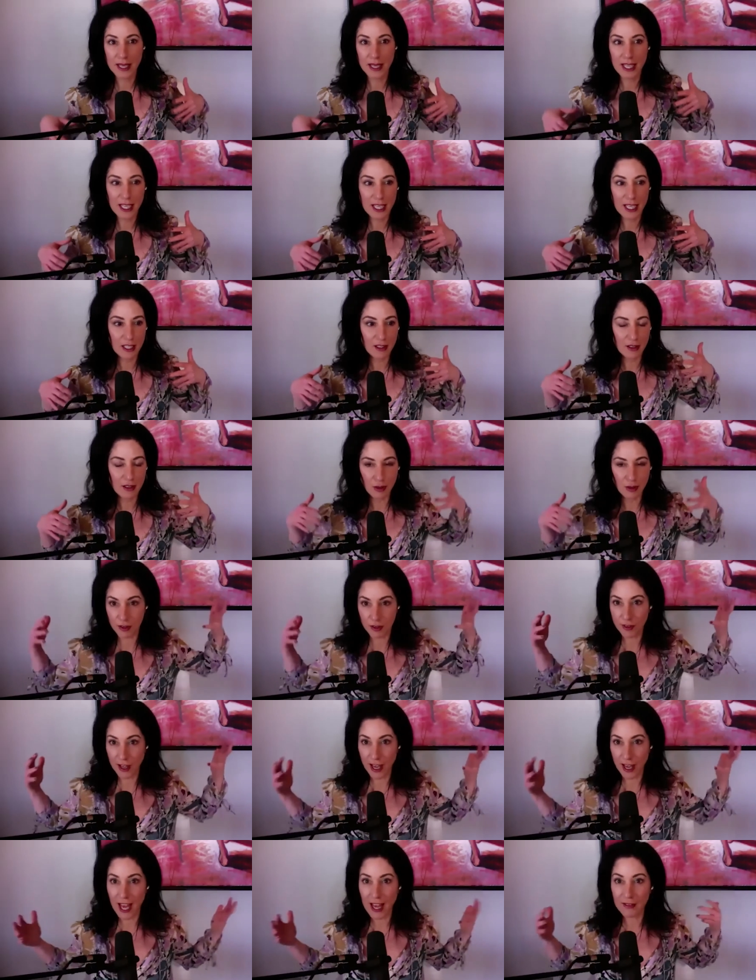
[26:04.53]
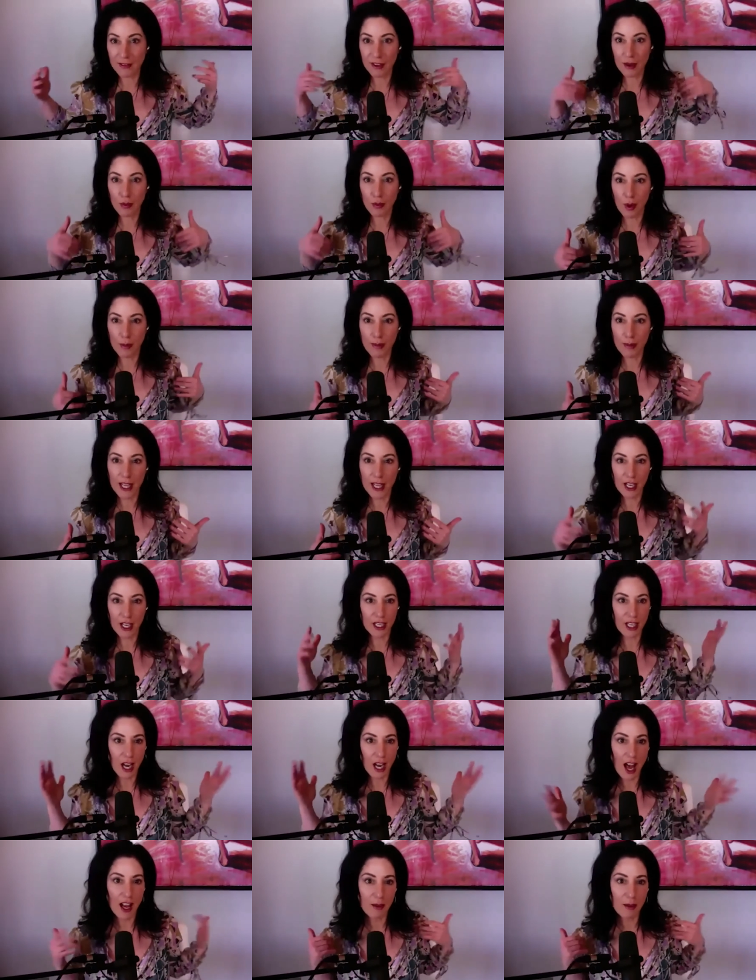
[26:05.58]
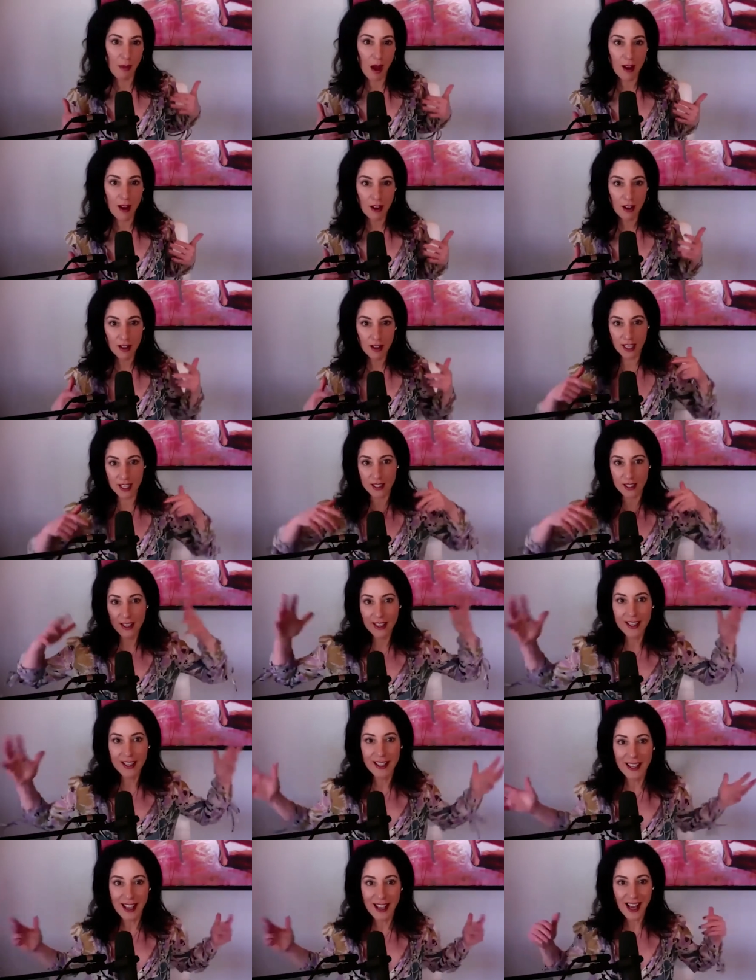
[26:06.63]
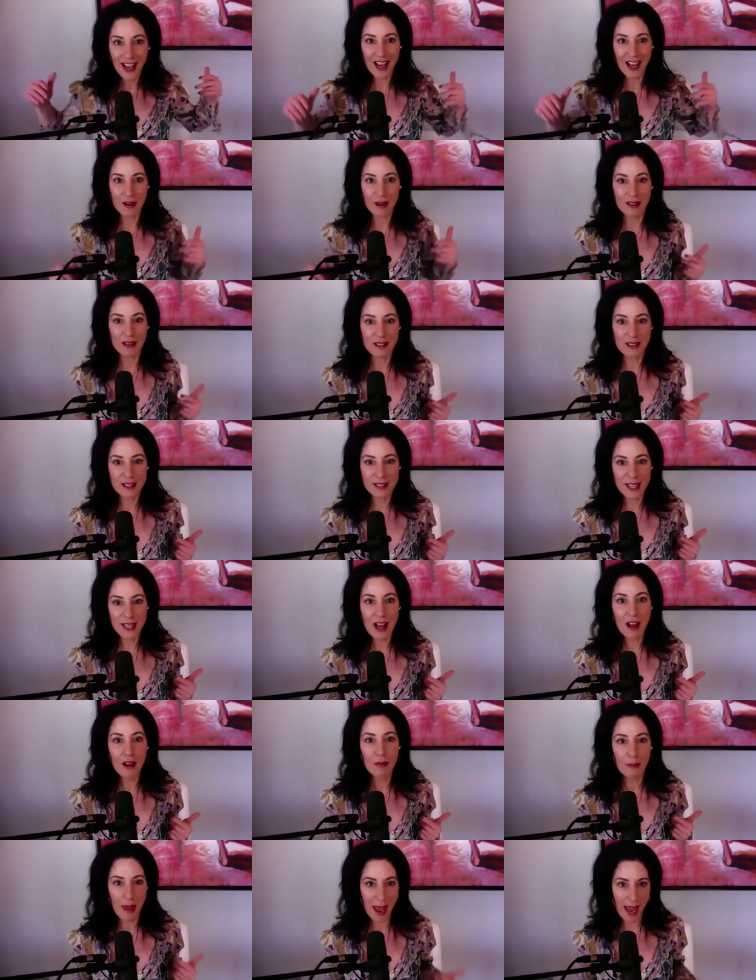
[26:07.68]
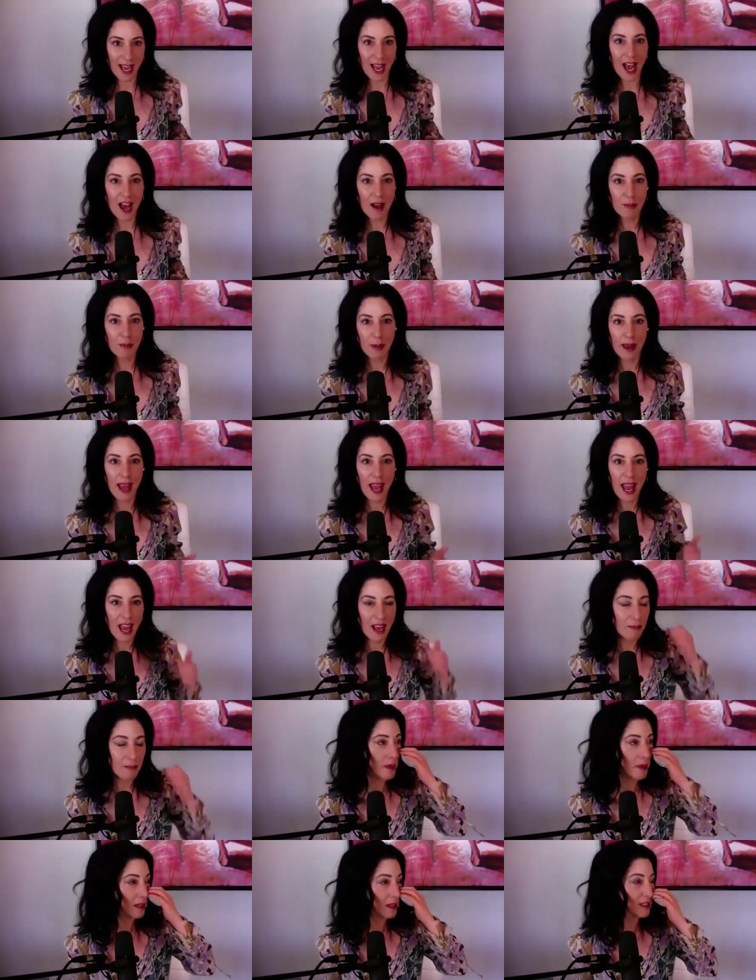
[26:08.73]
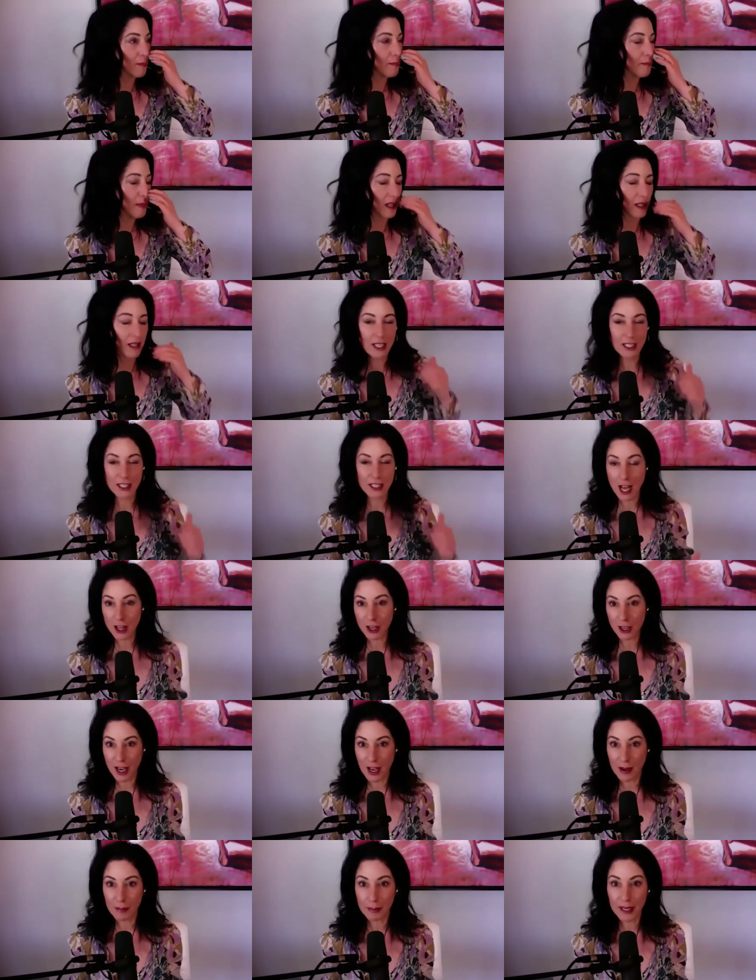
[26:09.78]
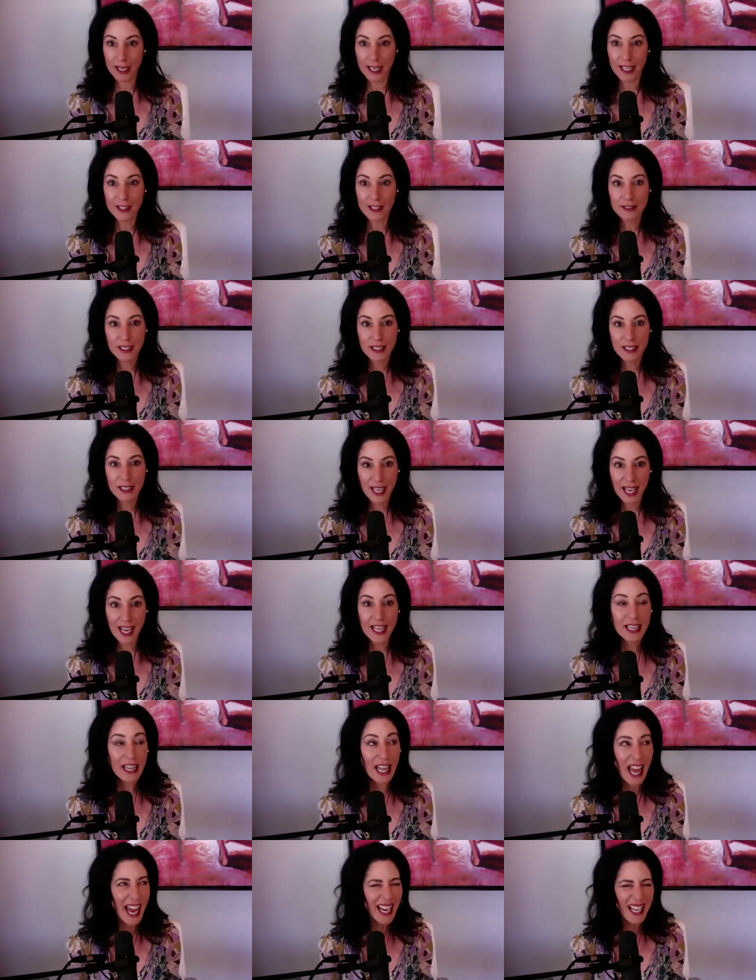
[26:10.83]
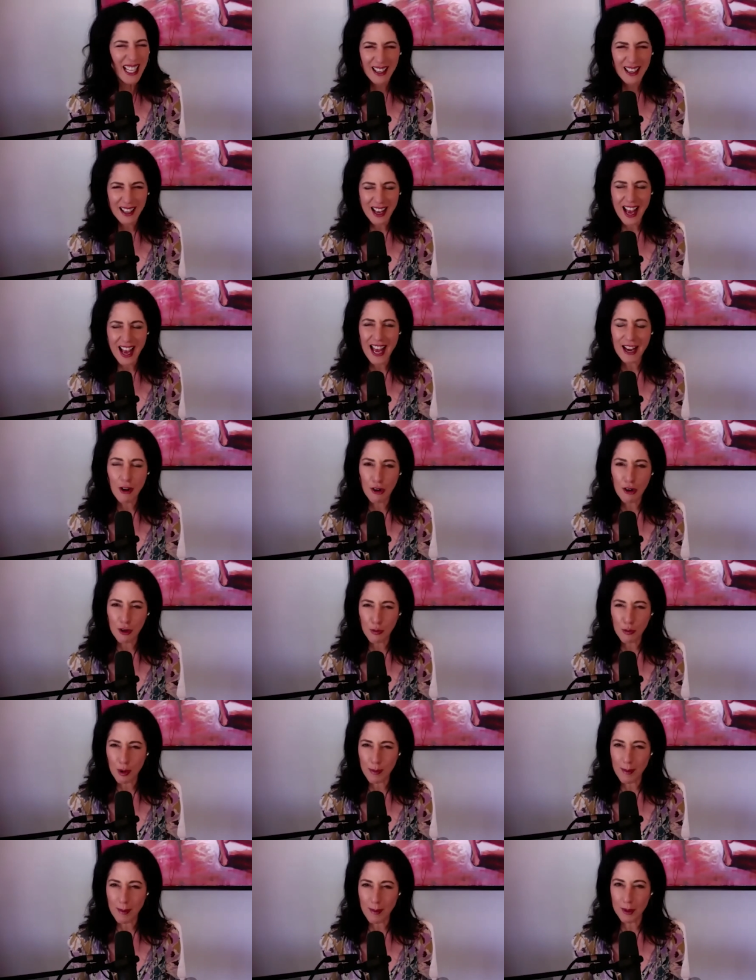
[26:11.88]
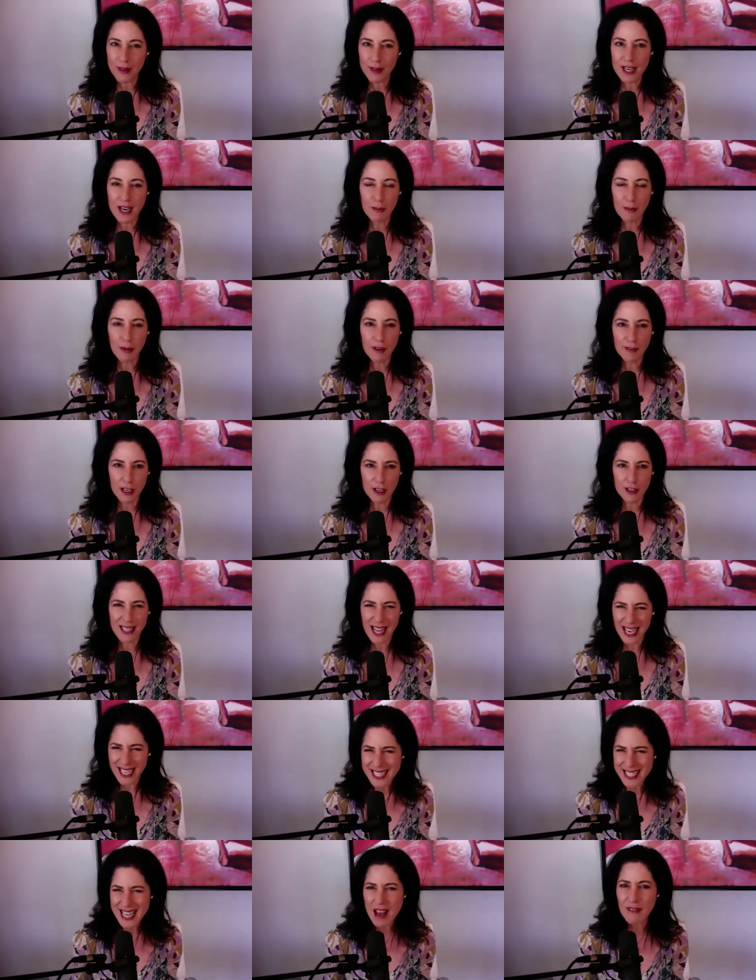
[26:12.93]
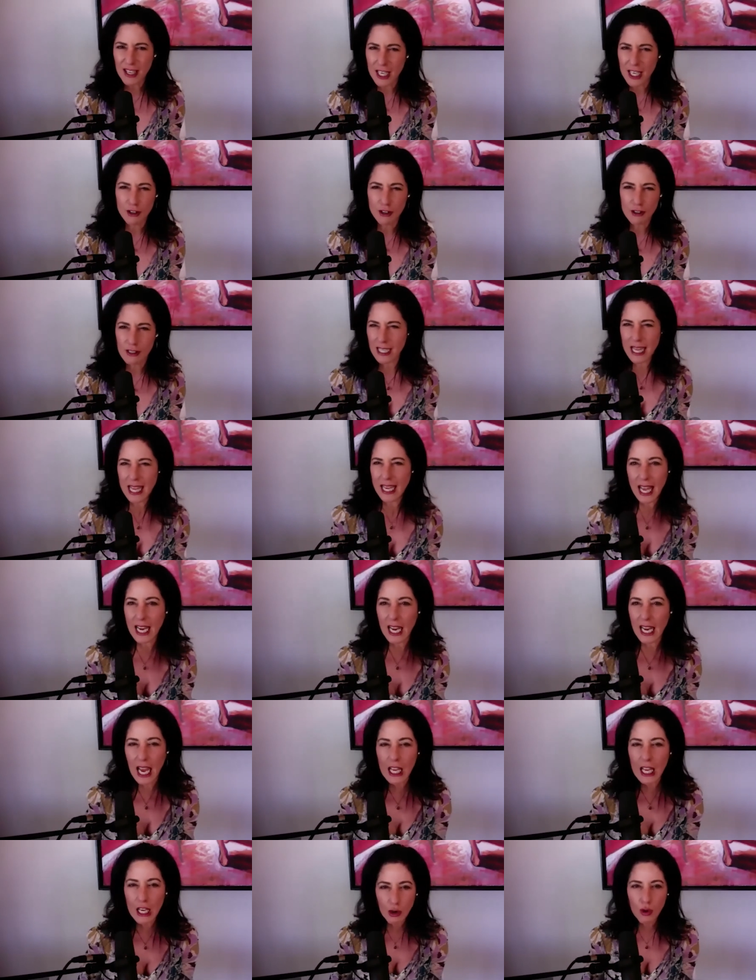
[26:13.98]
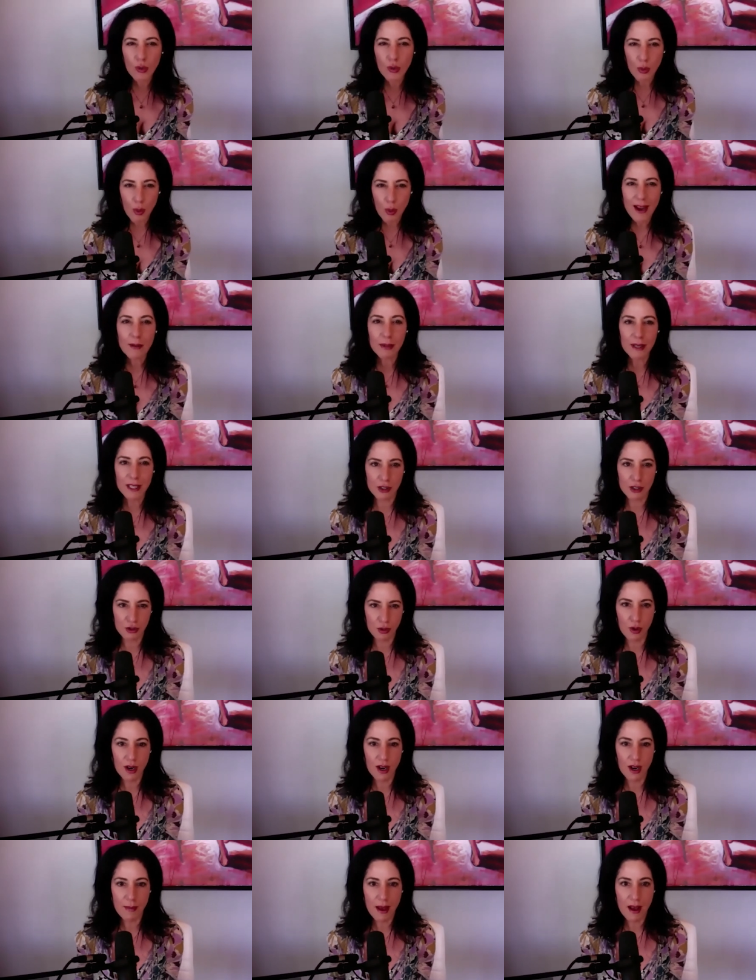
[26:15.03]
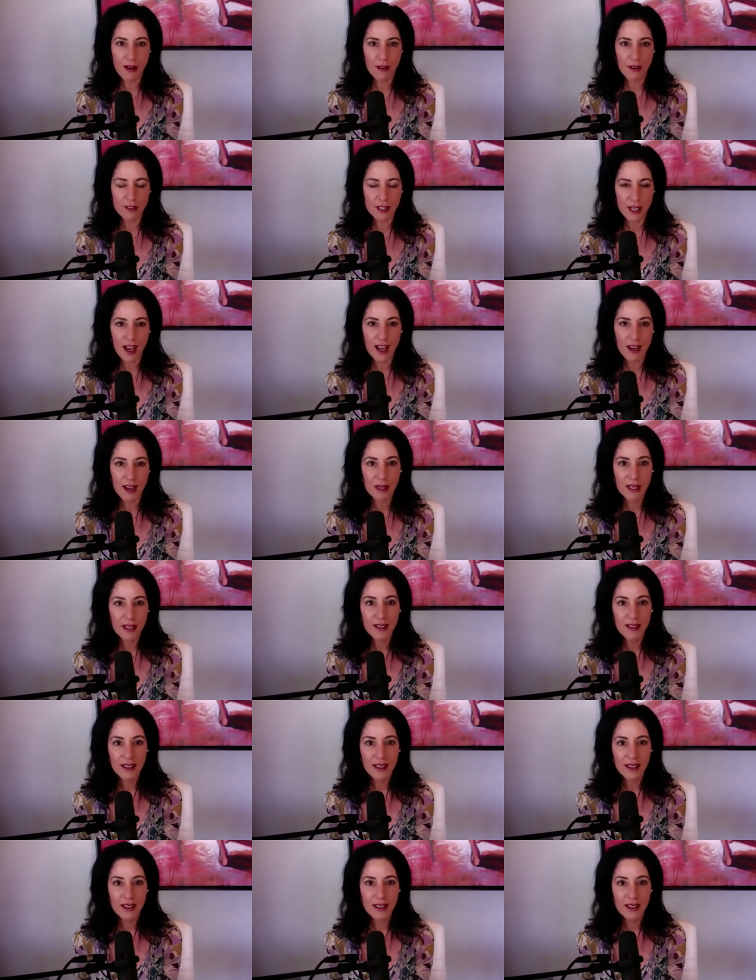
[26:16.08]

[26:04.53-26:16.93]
be sort of a heavy woman and not a model and uh, sell makeup, and built a billion dollar company in like, I don't remember the number of years, like seven years, like an incredibly short amount of time.